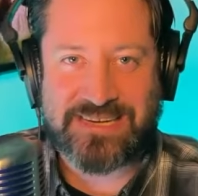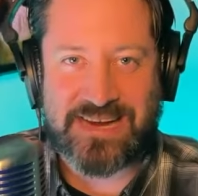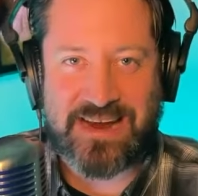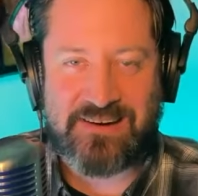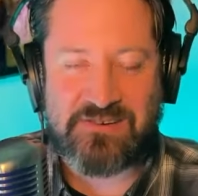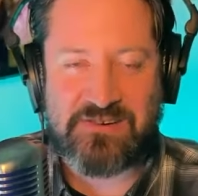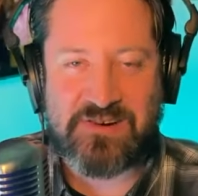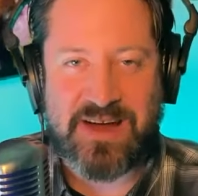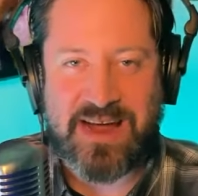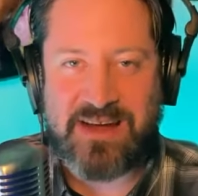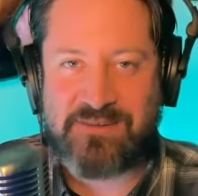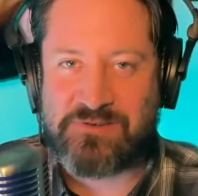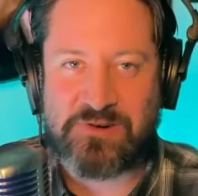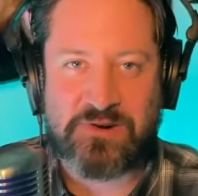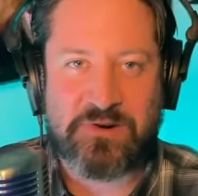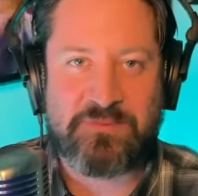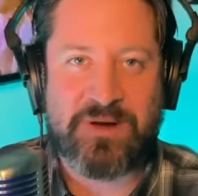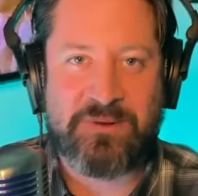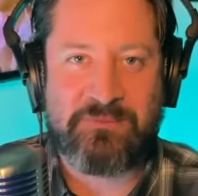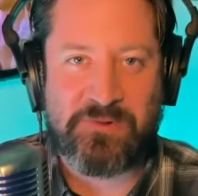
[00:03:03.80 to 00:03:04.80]
I ever
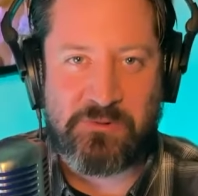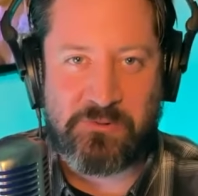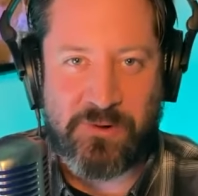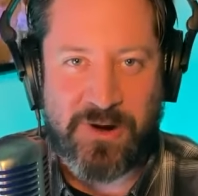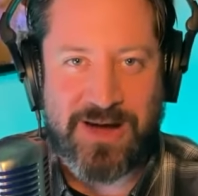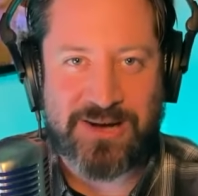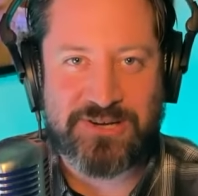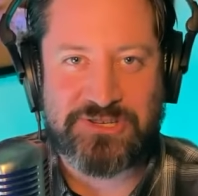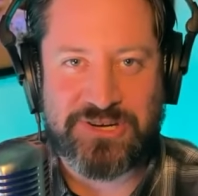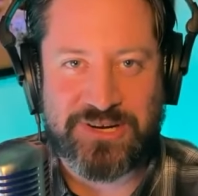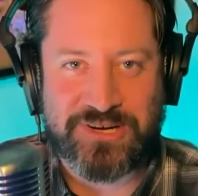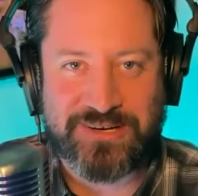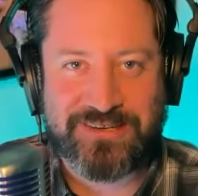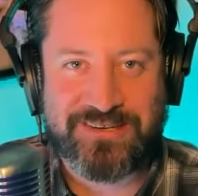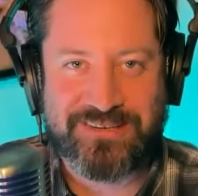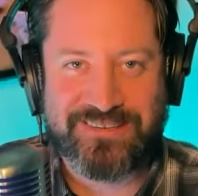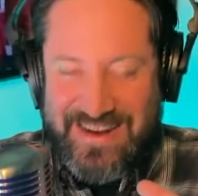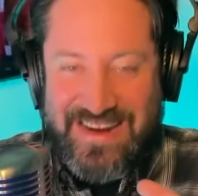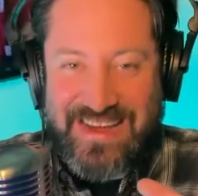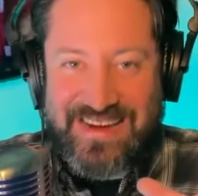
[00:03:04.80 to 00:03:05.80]
remember watching.
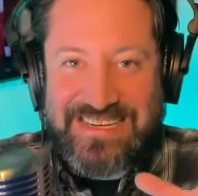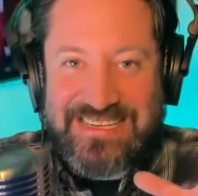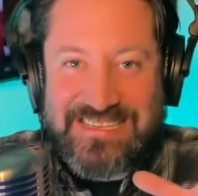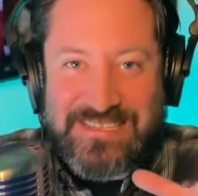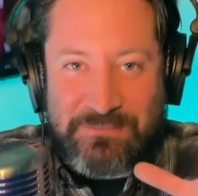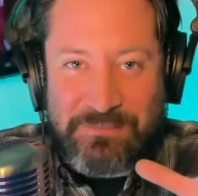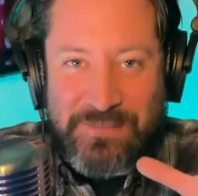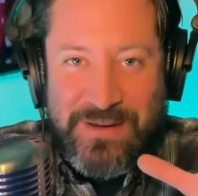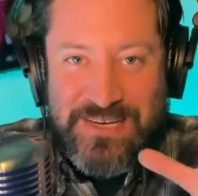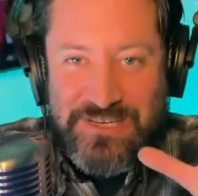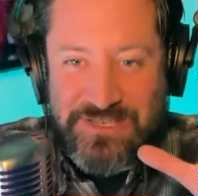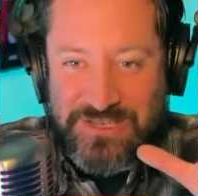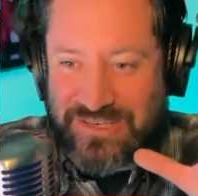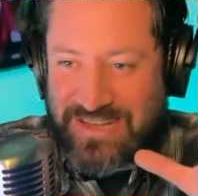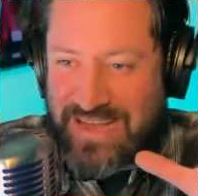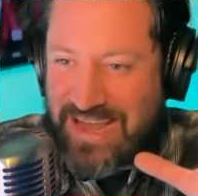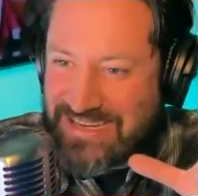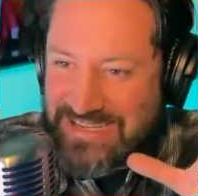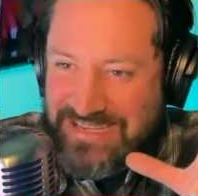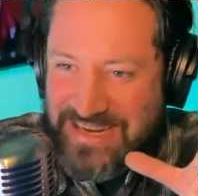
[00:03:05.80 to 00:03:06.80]
And I can still picture
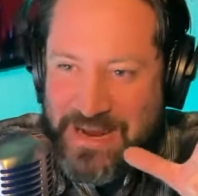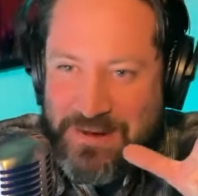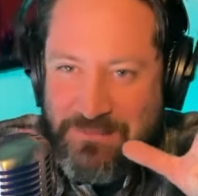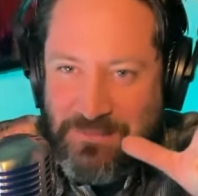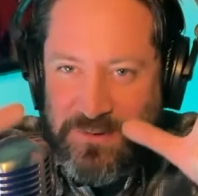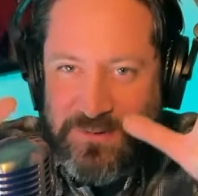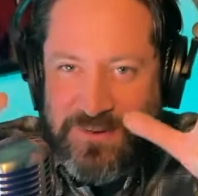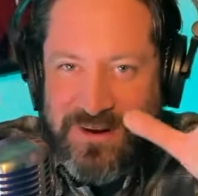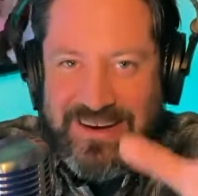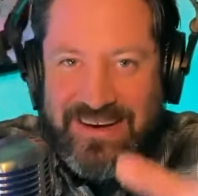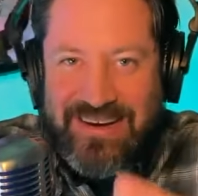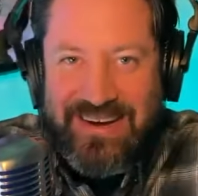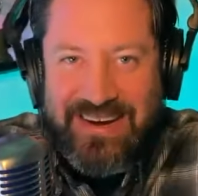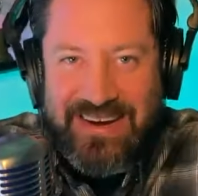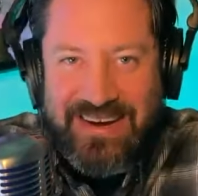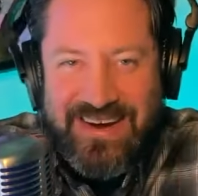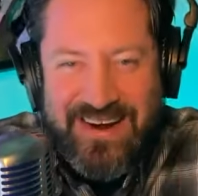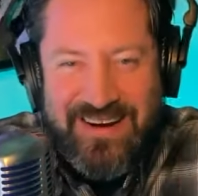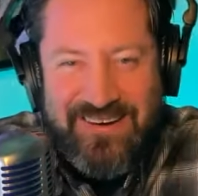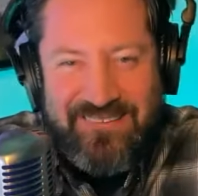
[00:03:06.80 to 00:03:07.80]
that tape going in
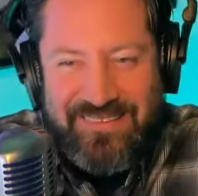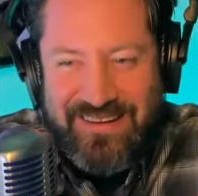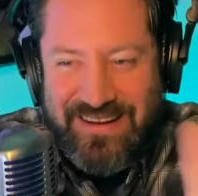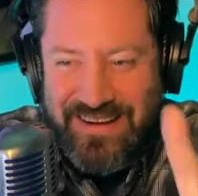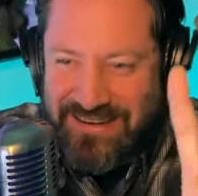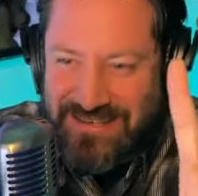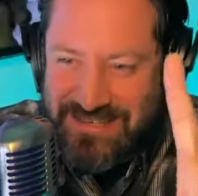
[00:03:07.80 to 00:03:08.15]
and out and